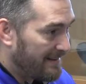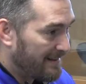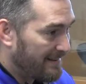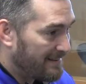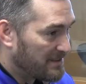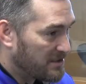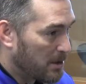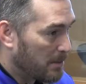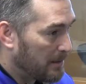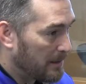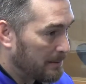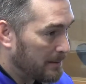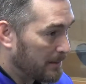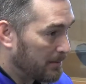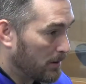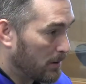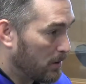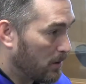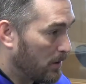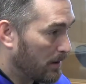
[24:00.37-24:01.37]
so many
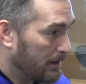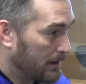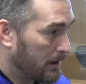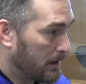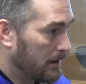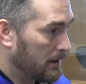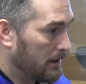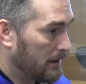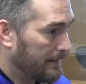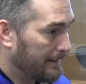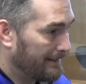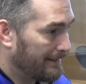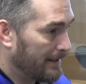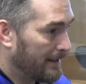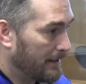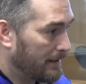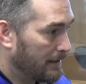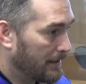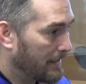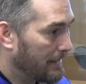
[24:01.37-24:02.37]
people go out there
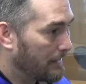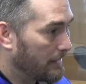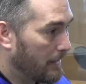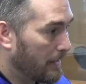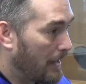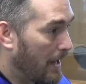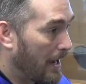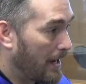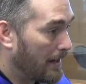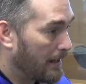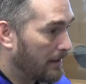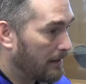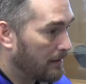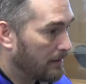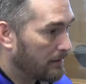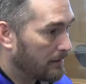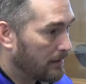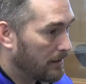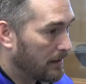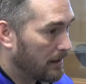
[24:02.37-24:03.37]
and get
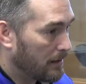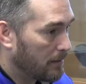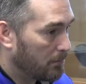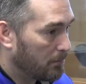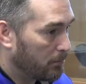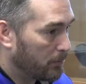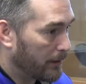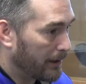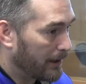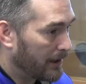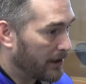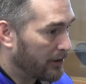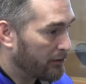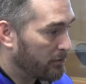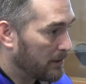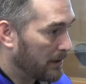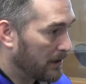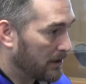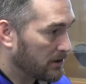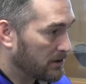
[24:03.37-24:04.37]
denied
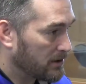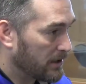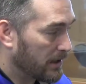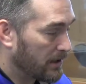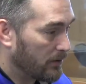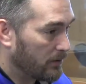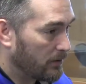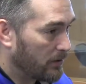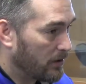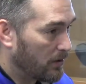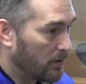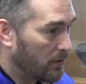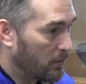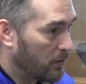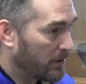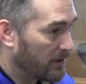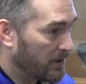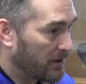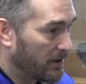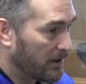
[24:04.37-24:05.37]
relief because they don't know
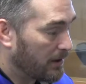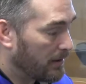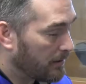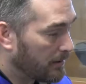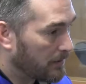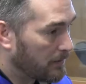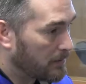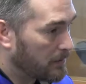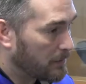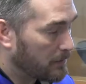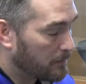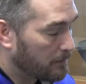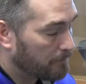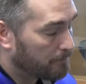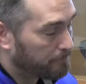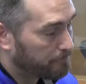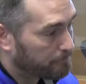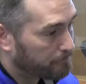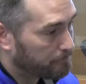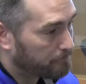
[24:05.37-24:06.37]
what they're getting into.
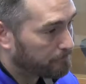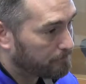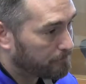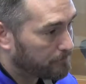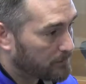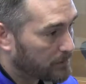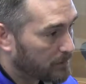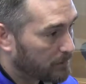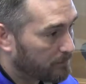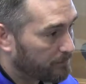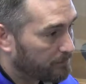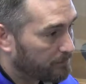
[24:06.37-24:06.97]
So,